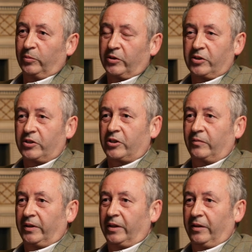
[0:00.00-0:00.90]
openings and
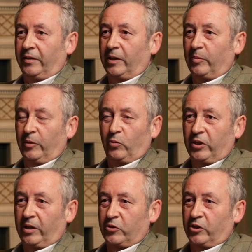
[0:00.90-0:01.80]
stuff like that there, but it,
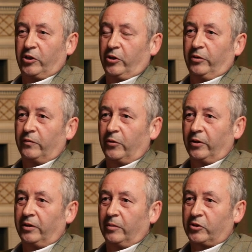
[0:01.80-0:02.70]
I wasn't cut out for
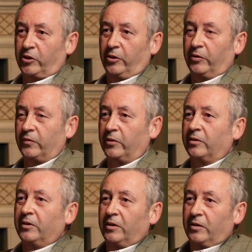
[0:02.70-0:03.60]
it. I was cut out for
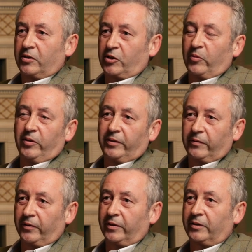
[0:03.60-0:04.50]
something
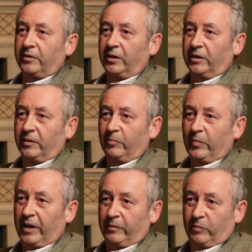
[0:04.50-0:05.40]
different.
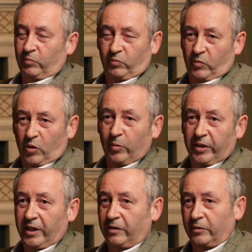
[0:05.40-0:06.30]
Um, and home at
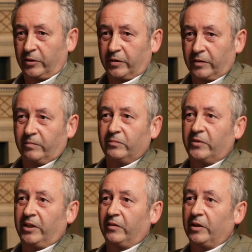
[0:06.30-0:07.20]
night, look at the
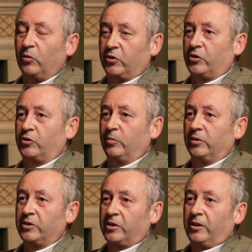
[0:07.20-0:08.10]
TV, watch the
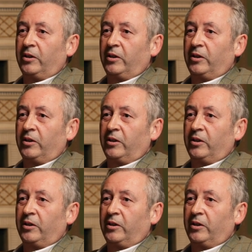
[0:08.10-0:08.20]
troubles